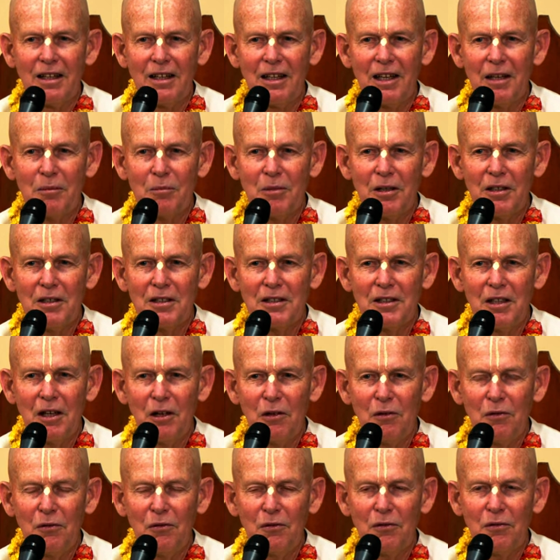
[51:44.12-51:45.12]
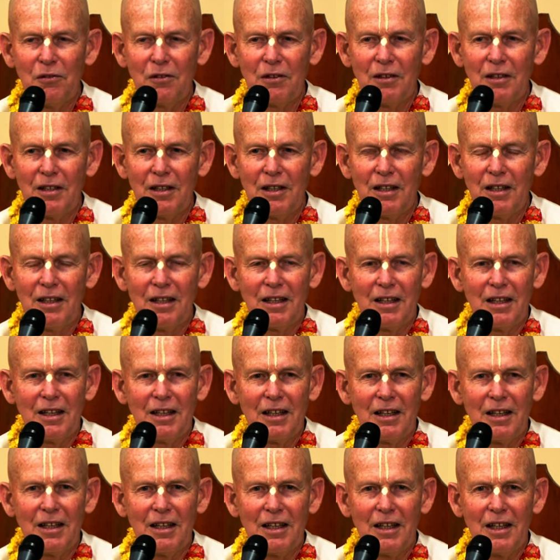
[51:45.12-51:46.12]
And myself
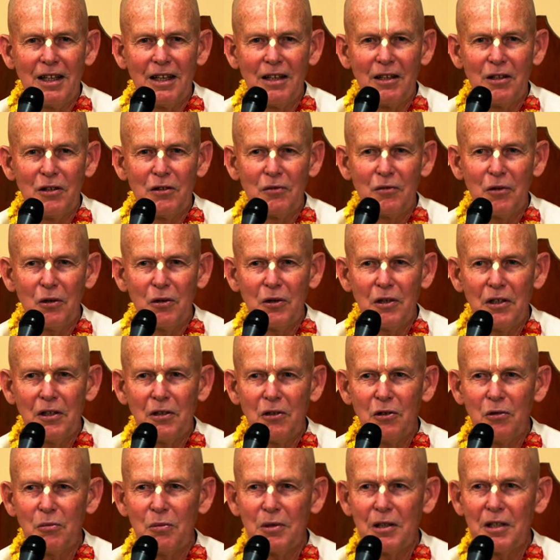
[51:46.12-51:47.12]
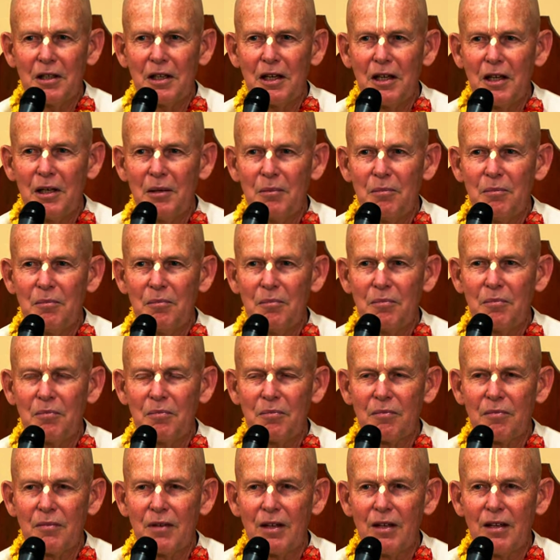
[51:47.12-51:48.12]
and a devotee who became
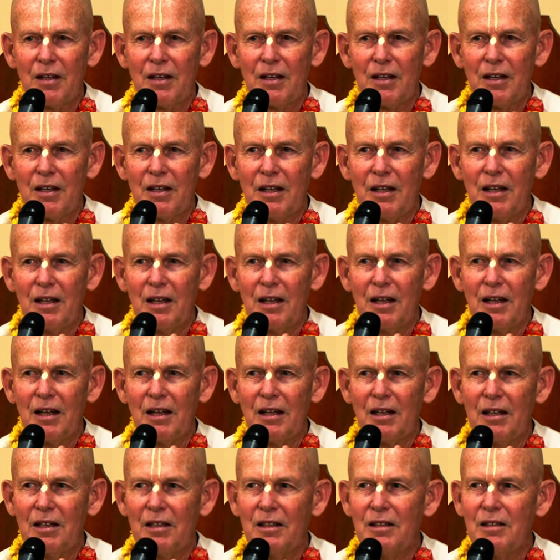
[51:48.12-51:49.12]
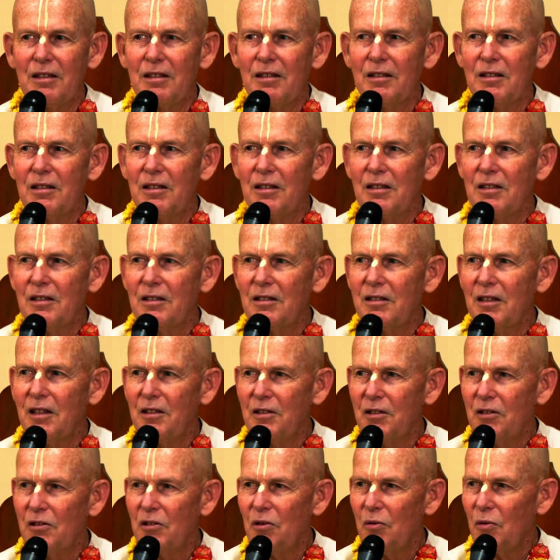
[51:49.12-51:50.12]

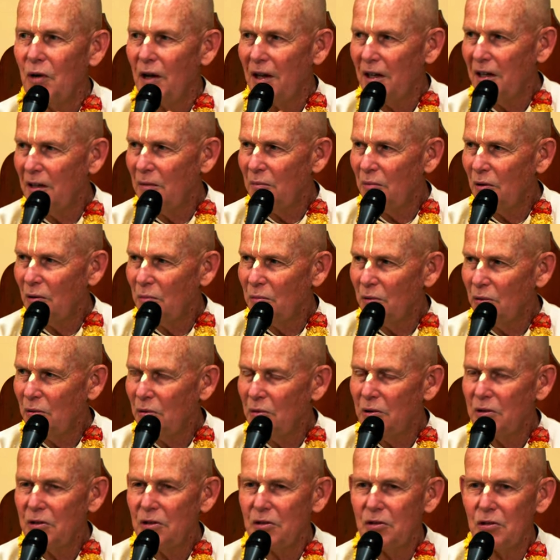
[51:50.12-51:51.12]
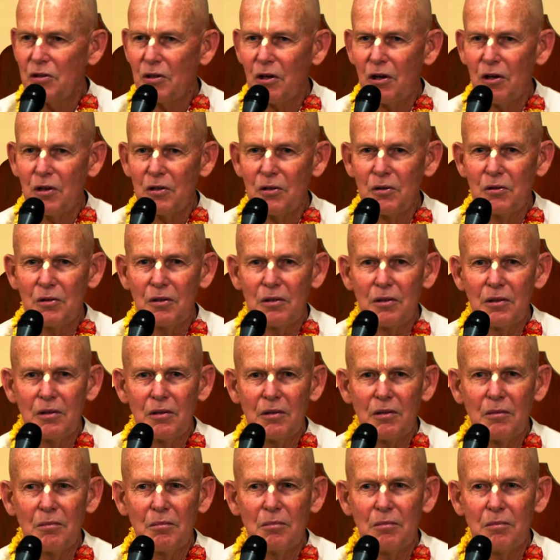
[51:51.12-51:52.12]
Satyanarayan Prabhu, who's in charge of
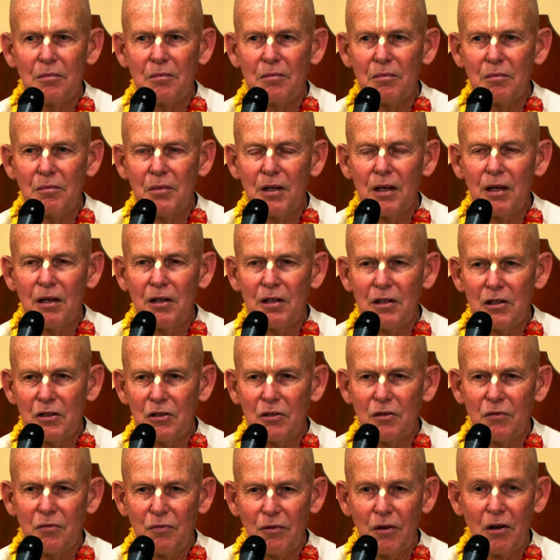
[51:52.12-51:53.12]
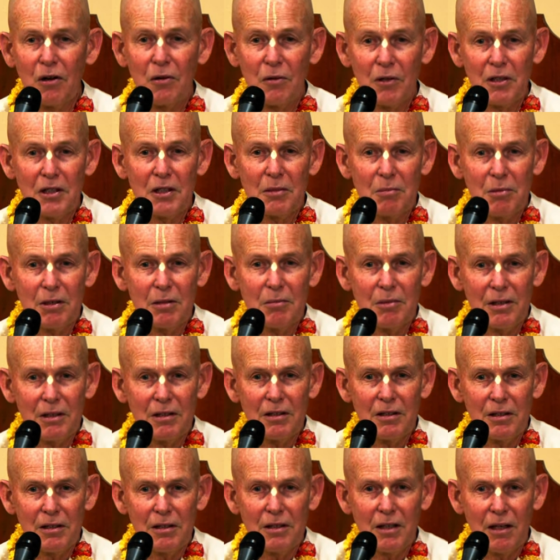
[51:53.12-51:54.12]
the Middle East and Far East
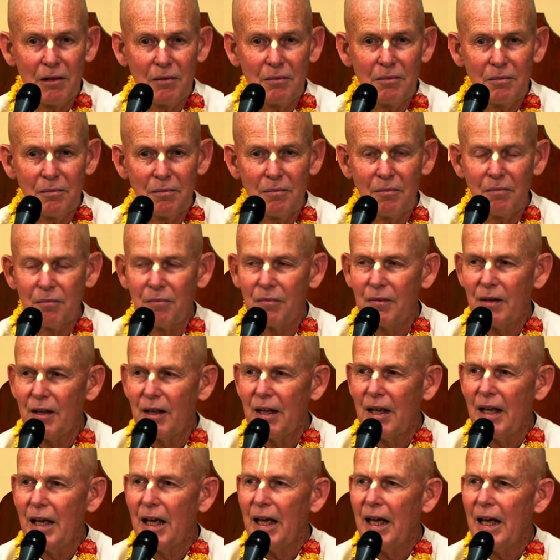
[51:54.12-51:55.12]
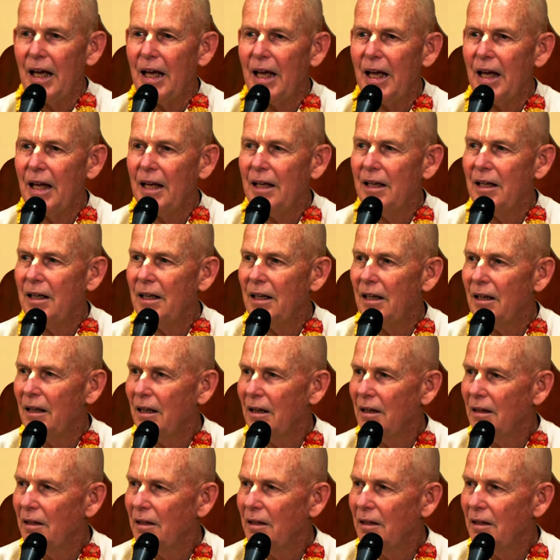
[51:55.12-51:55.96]
BBT now, and